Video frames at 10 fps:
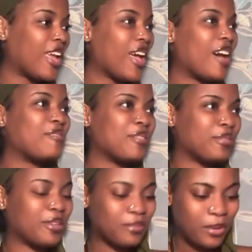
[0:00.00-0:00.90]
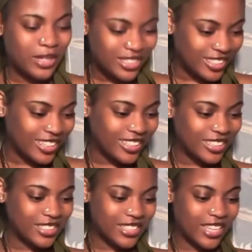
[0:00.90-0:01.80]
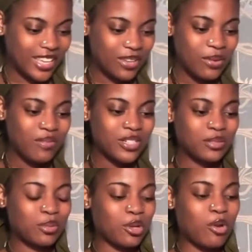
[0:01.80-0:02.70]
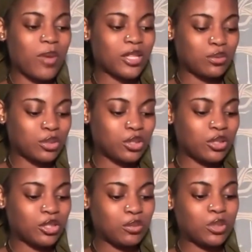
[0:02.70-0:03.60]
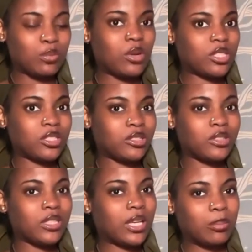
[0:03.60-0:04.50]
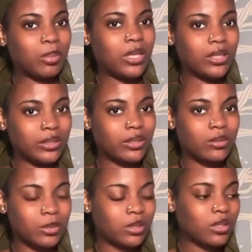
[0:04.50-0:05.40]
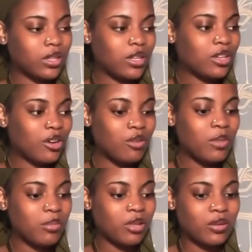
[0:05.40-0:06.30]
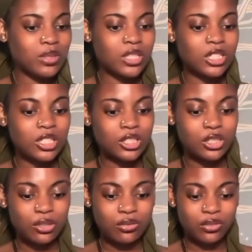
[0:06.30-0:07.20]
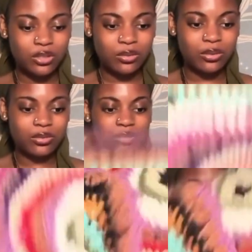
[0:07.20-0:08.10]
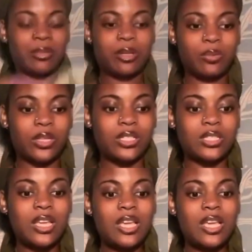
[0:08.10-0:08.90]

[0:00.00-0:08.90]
I've been rewatching it because like, you ever just want to go back to a show that you was watching during like peak cinema? On My Block was a good show for the time that it was.